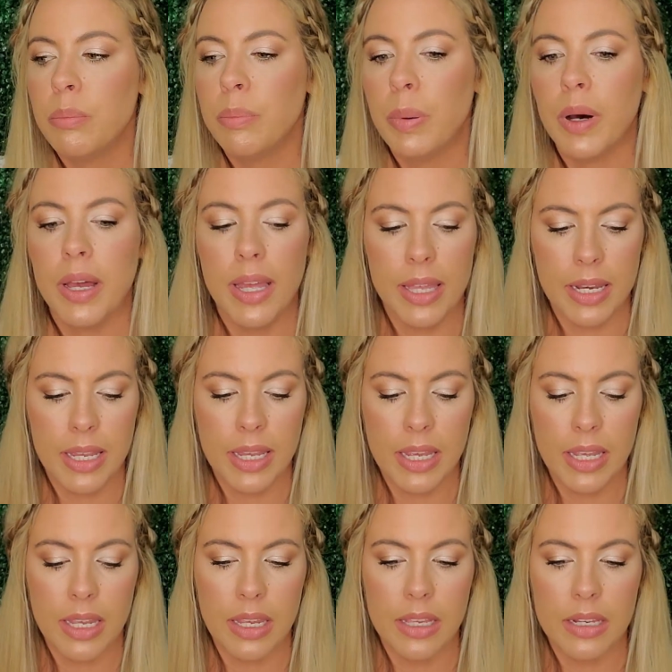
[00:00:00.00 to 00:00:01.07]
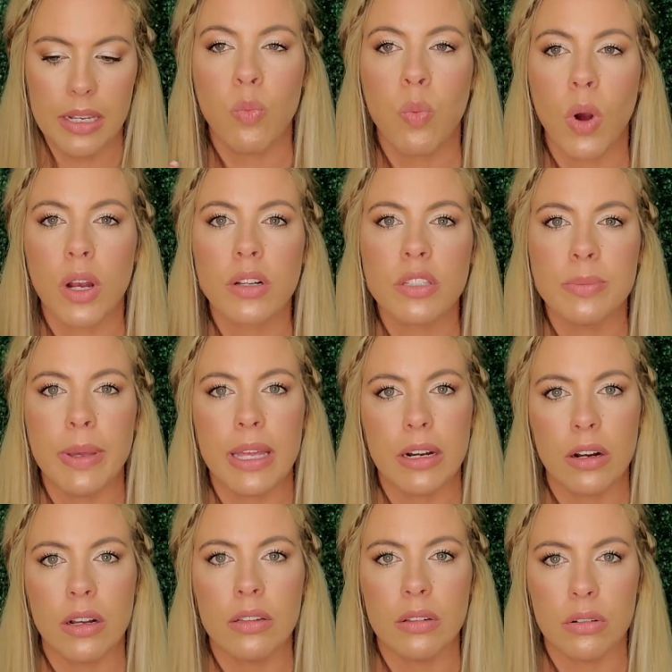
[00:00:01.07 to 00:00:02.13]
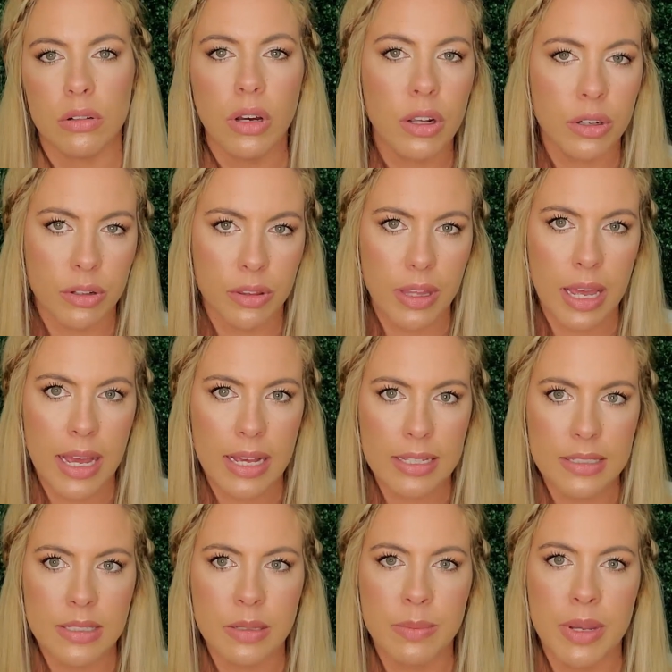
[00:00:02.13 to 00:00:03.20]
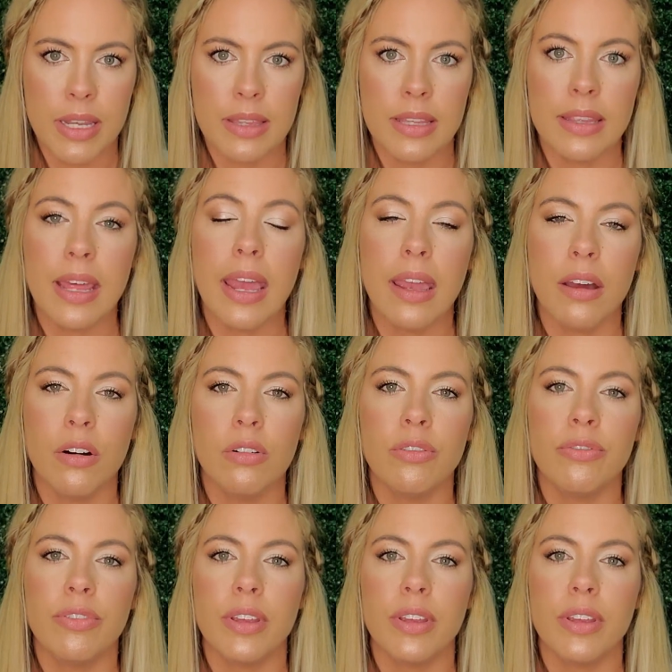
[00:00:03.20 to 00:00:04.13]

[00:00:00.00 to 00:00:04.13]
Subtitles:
but it works better a little under the eyes to me than the e.l.f.